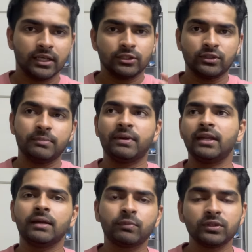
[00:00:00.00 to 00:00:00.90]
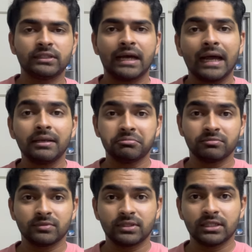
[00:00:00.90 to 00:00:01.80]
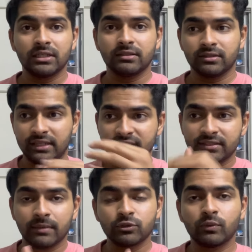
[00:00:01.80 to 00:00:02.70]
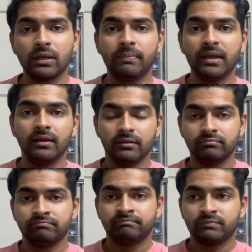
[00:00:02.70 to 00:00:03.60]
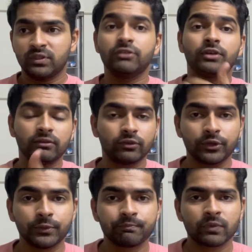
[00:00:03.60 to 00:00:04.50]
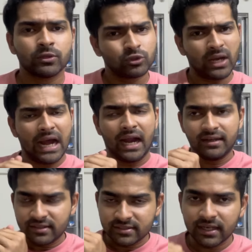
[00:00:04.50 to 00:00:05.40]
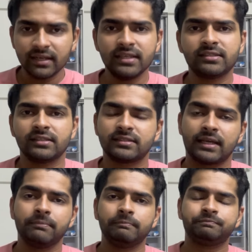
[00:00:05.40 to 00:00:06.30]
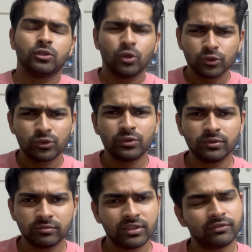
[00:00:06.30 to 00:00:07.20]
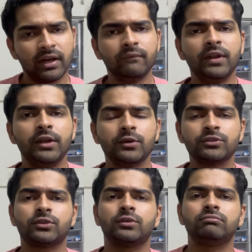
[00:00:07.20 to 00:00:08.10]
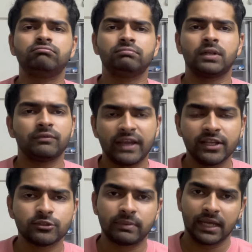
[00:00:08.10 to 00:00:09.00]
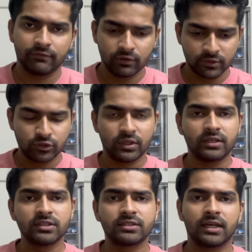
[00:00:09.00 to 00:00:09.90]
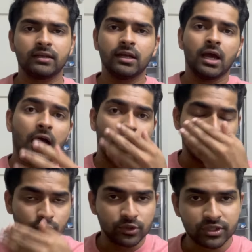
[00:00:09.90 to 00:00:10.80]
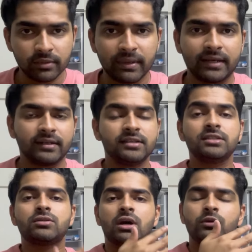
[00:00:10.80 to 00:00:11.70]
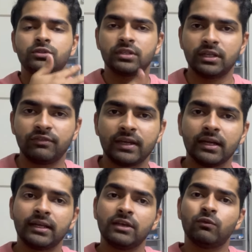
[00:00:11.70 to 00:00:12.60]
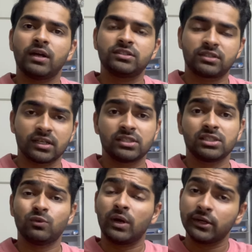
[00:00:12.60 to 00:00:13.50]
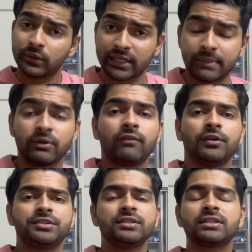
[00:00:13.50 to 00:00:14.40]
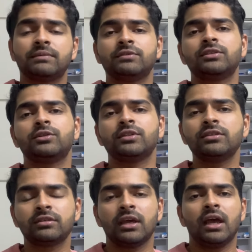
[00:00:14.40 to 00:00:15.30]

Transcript: So depending upon that, the exams will be different for you. So understand each exam, go through different videos on various platforms to understand how the question pattern is, how is the difficulty, what structure, what type of questions comes into this.